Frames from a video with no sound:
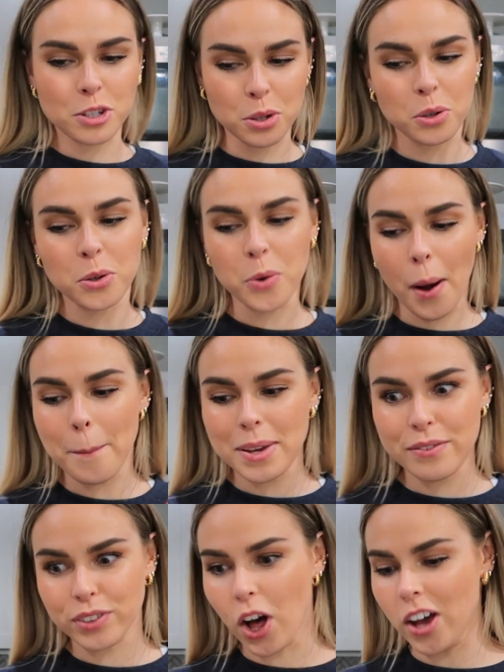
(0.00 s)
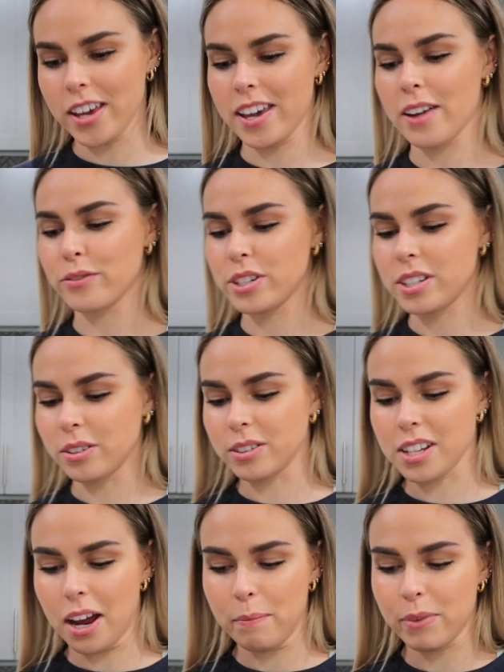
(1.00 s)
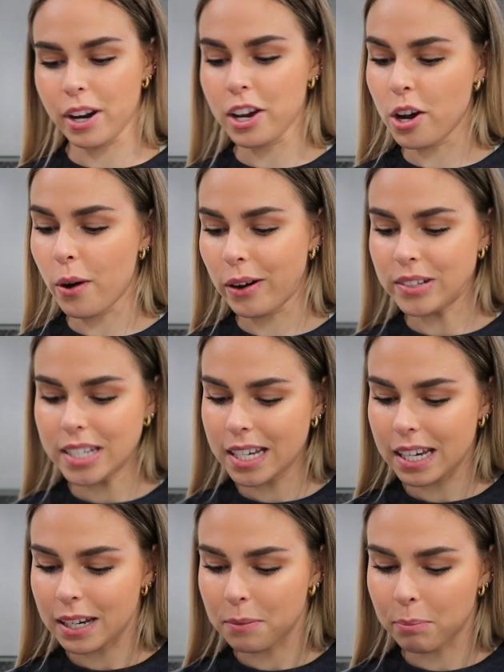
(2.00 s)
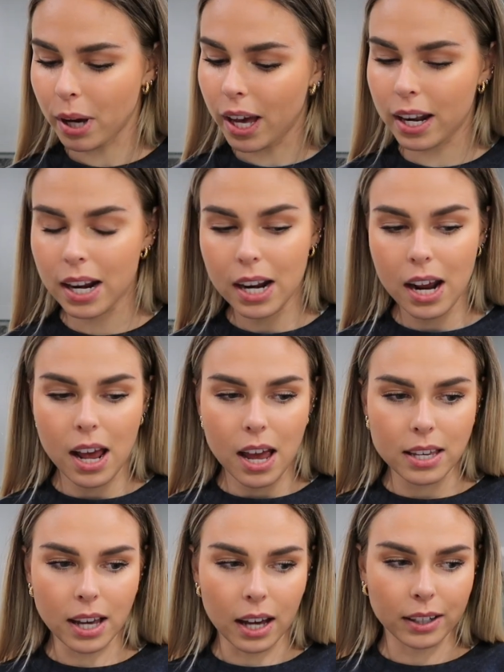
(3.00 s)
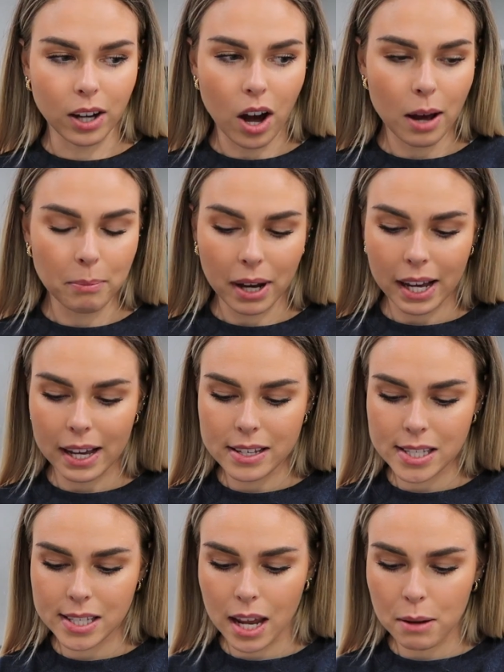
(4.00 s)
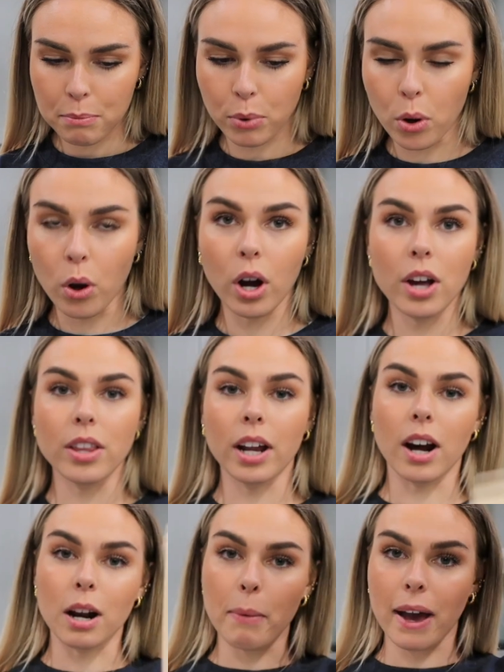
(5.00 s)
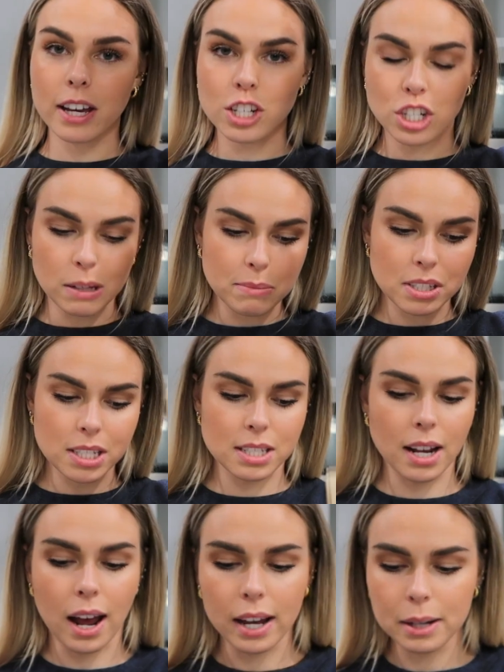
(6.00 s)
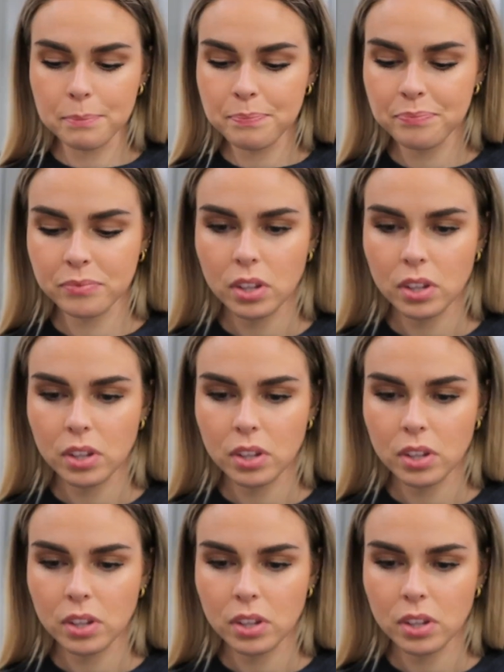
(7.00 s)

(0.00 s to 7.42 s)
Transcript: to be vlogging every single time that I go out to eat. But yeah, got my same bowl and then I got a bag of chips this time.